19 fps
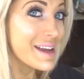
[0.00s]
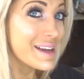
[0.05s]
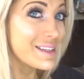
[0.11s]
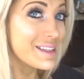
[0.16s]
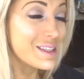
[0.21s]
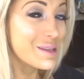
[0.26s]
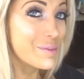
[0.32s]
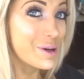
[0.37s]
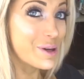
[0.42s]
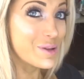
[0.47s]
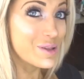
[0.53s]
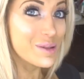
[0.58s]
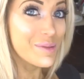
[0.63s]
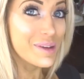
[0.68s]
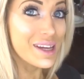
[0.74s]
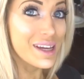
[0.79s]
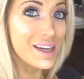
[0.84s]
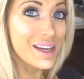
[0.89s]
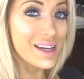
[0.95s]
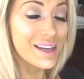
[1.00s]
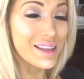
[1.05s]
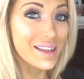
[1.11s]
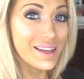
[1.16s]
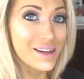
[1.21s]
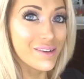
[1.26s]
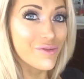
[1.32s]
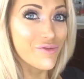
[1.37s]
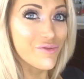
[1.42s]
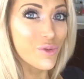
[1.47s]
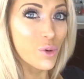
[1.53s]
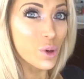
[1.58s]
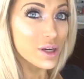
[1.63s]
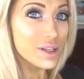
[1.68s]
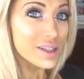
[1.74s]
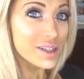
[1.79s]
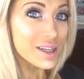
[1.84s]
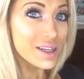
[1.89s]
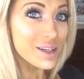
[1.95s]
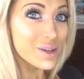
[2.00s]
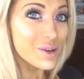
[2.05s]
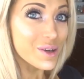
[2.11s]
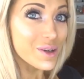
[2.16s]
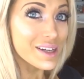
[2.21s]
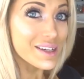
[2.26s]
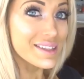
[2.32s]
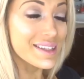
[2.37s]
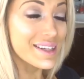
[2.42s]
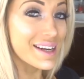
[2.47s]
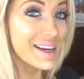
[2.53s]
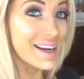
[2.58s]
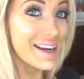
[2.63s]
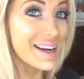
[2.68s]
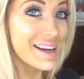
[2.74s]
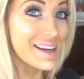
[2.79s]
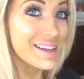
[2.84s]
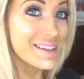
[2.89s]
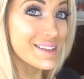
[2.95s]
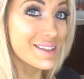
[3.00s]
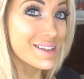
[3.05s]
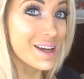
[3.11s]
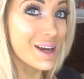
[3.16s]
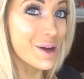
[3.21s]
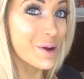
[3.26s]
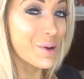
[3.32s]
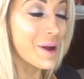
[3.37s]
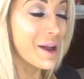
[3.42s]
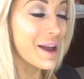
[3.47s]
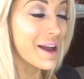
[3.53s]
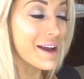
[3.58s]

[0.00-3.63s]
It's supposed to be like 14 degrees today, so I'm